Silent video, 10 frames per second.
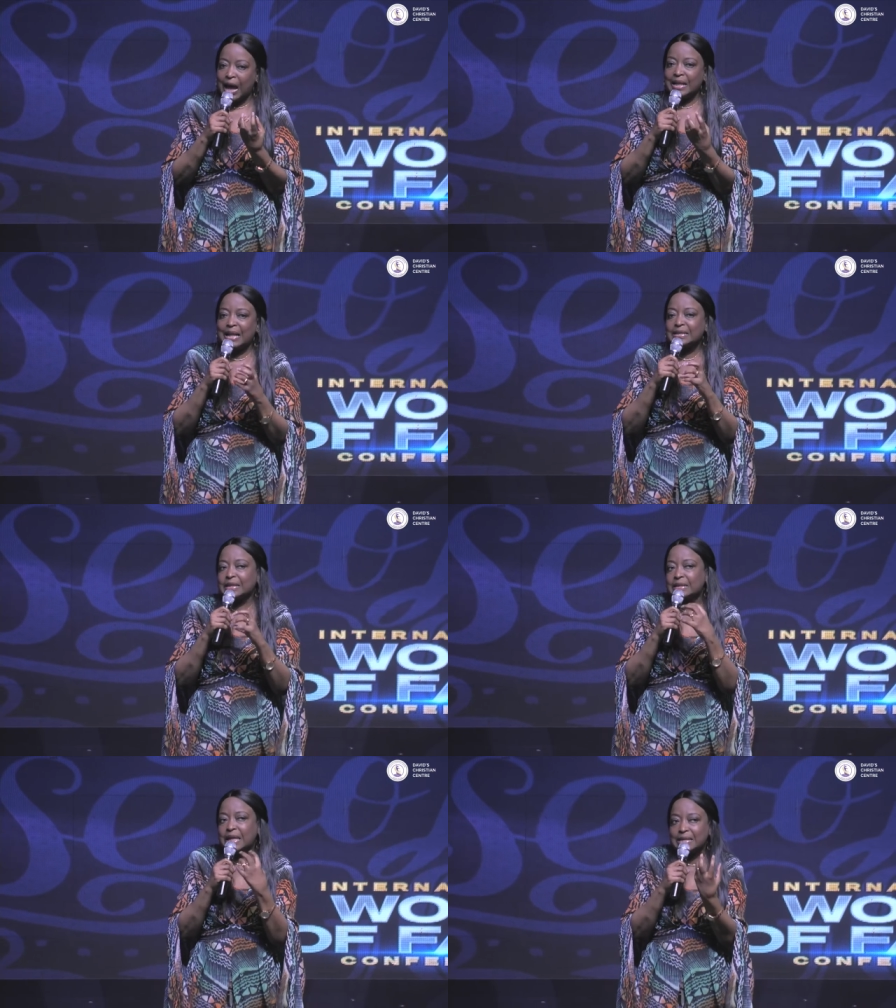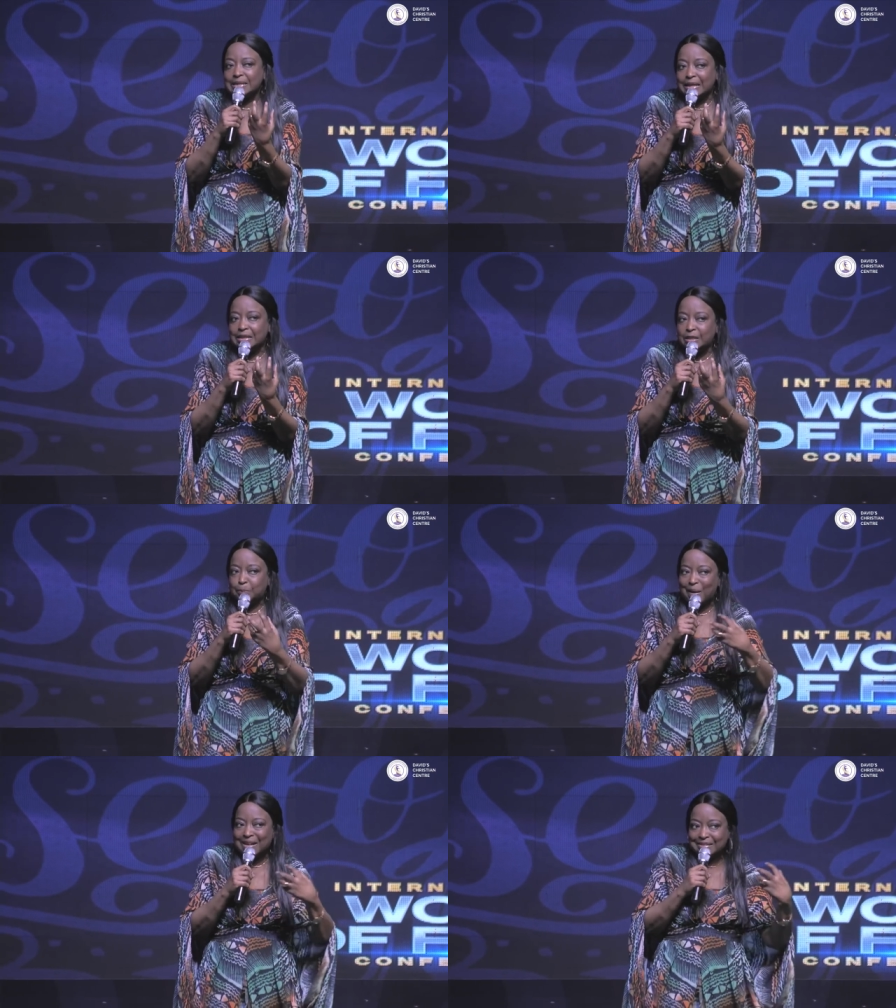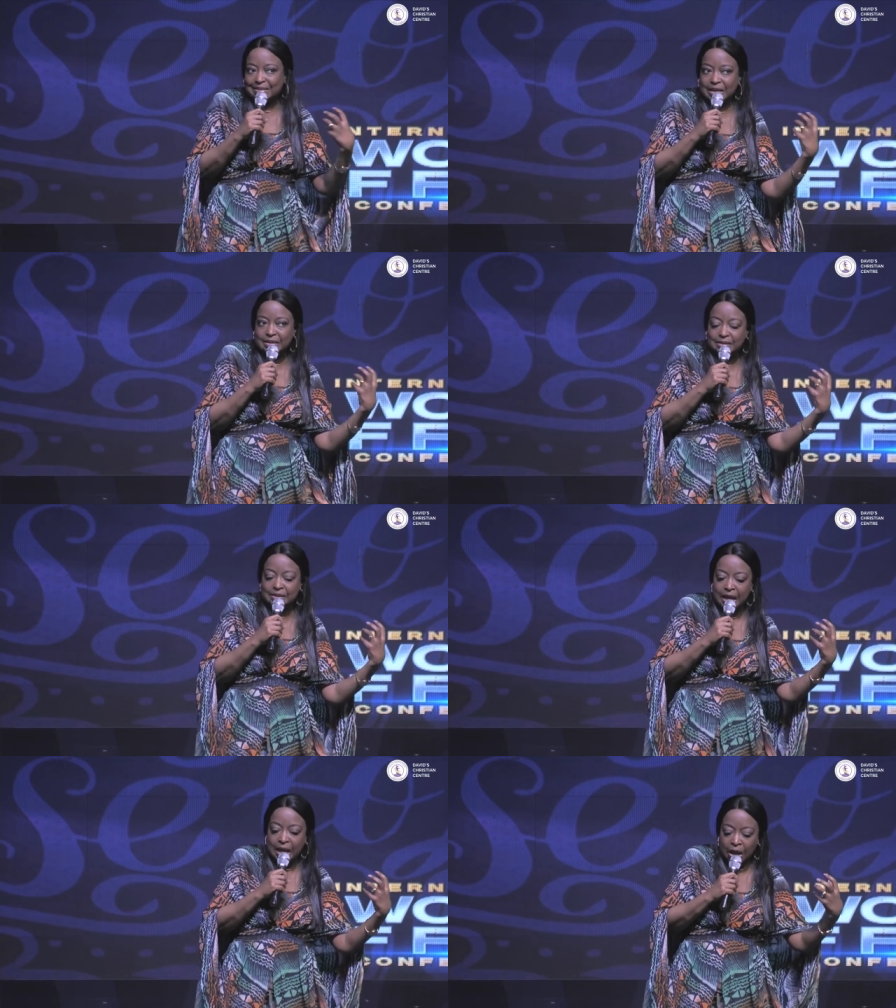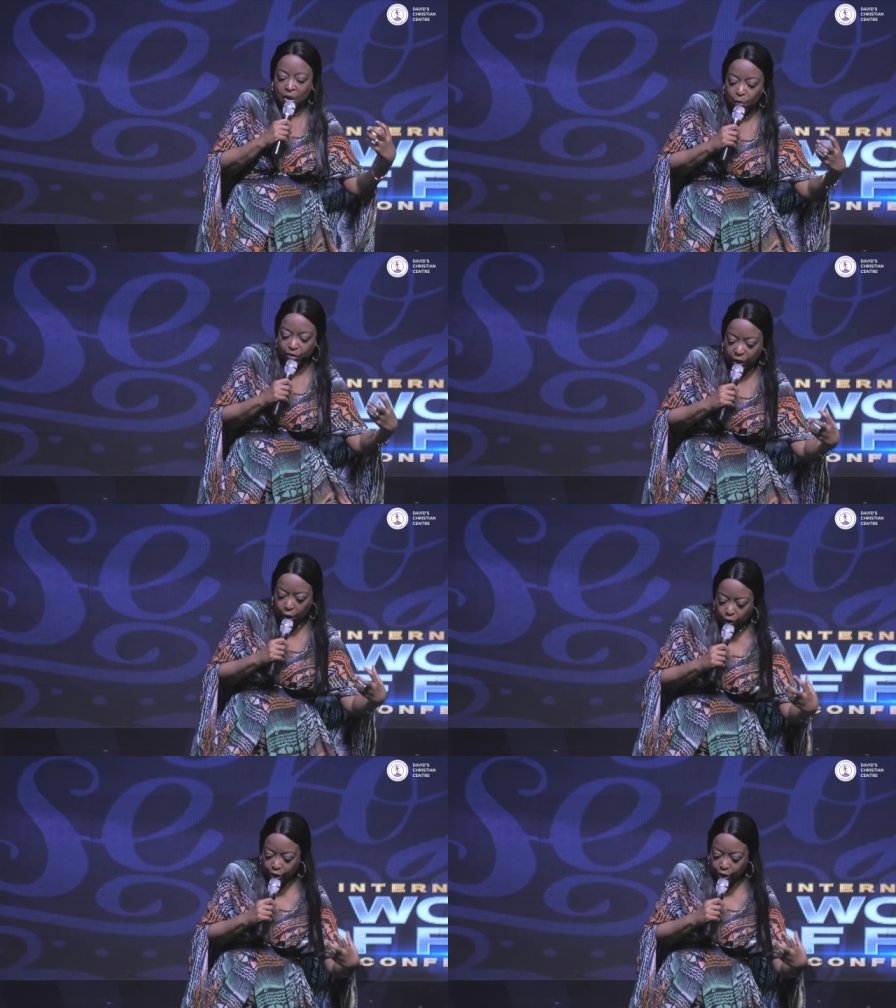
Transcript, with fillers: And that's a tense that is past tense with a